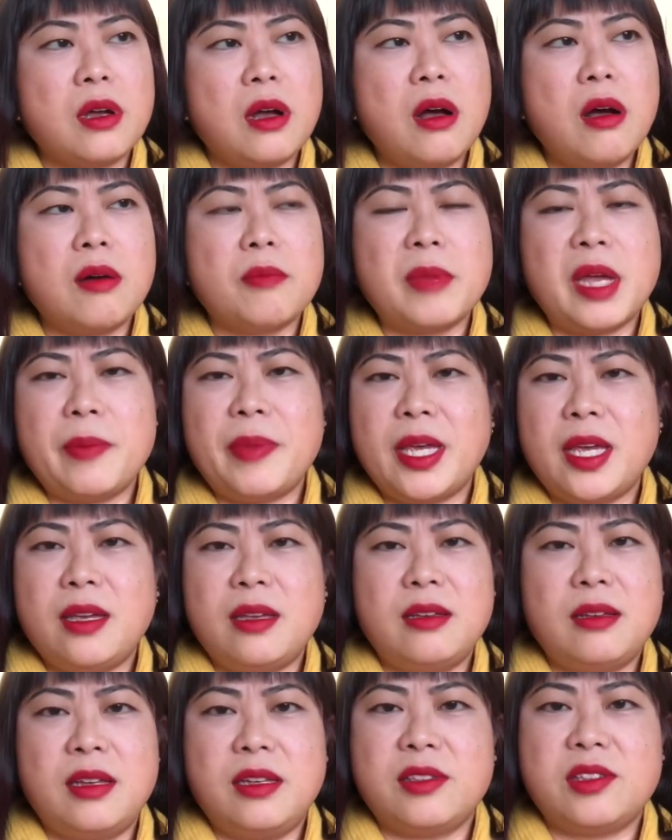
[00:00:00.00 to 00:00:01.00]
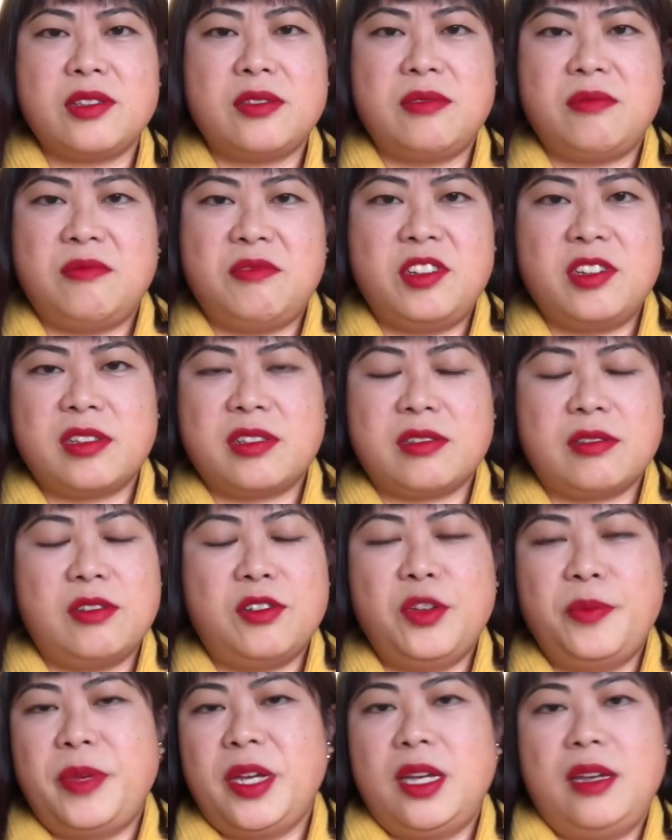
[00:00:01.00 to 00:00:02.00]
oh, maybe it's just
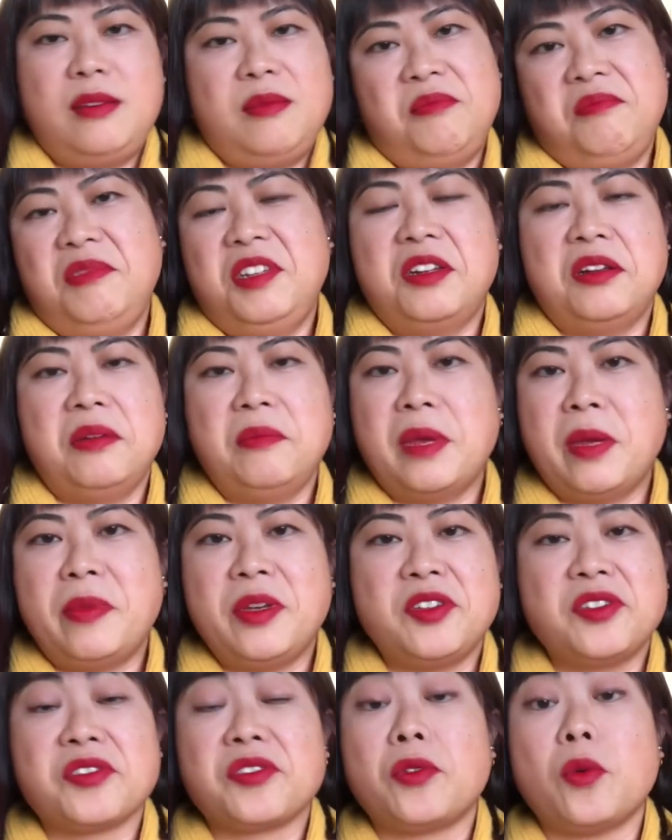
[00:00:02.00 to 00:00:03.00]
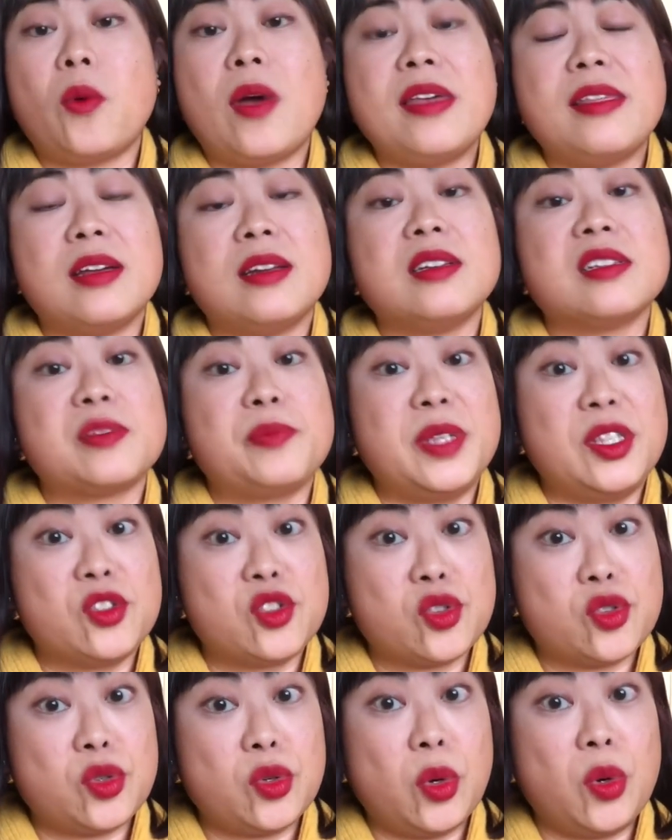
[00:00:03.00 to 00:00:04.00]
could be, maybe just the way that it's been
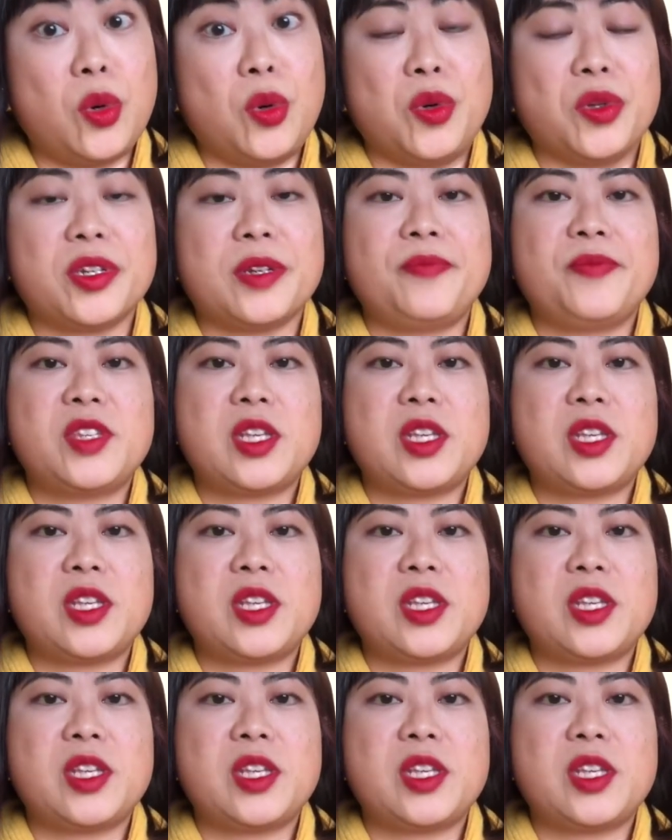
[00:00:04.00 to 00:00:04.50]
stored.